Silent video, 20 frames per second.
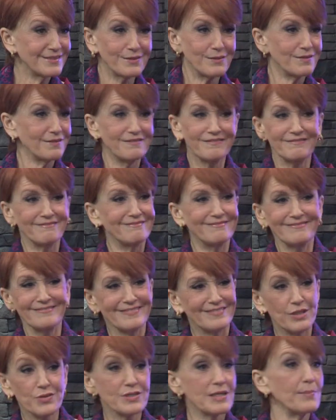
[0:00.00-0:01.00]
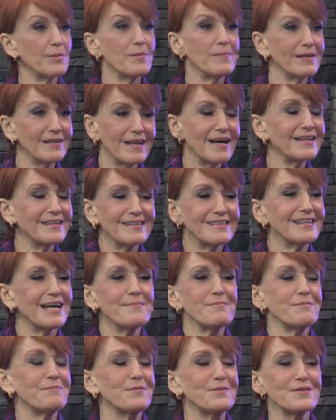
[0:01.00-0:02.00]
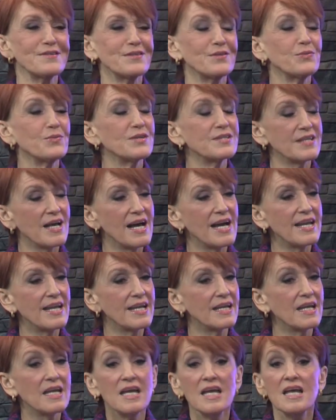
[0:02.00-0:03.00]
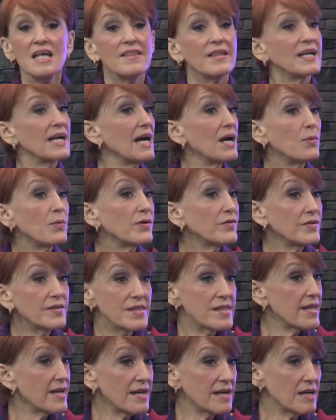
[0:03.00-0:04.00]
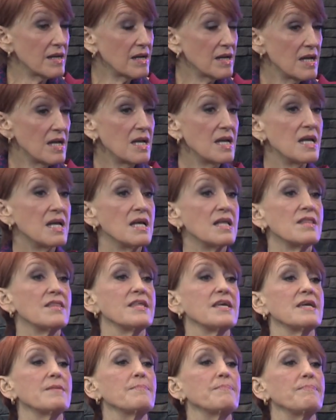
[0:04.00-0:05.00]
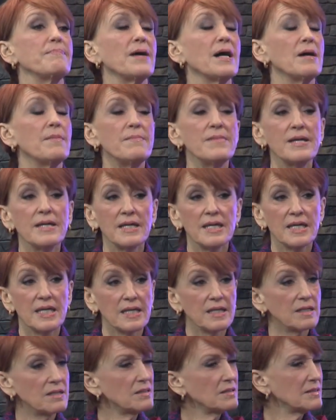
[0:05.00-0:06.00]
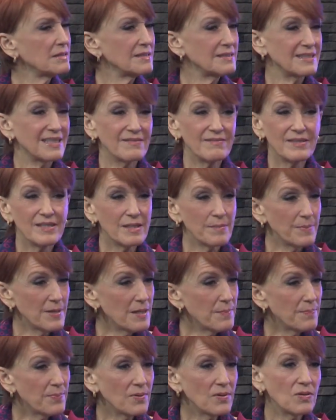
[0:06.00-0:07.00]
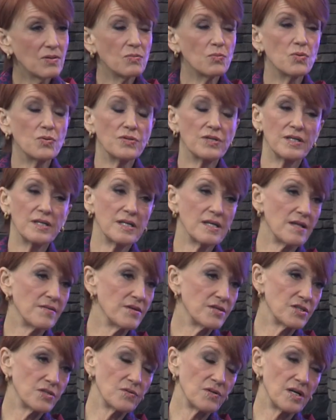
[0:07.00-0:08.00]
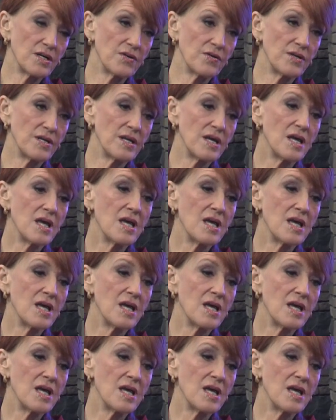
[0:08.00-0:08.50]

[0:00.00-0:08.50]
sort of Osama bin Laden type of person was hiding. The guy wasn't there. The bombing killed 70 people, wounded another 200.